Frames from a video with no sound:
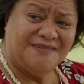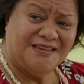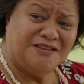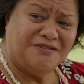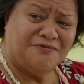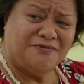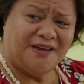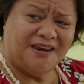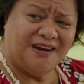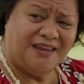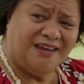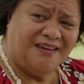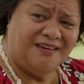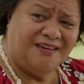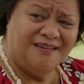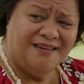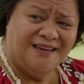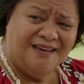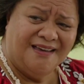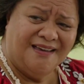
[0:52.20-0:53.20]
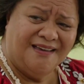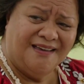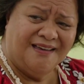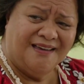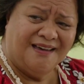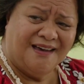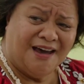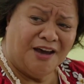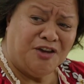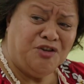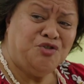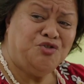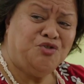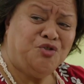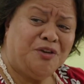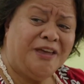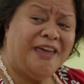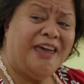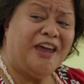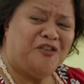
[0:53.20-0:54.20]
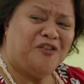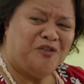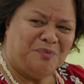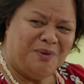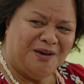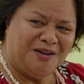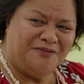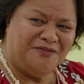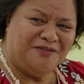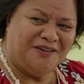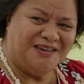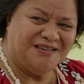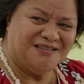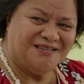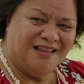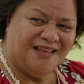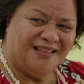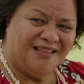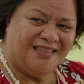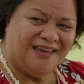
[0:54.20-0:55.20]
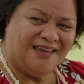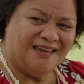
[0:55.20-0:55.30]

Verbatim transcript: It's funny. I used to care about things like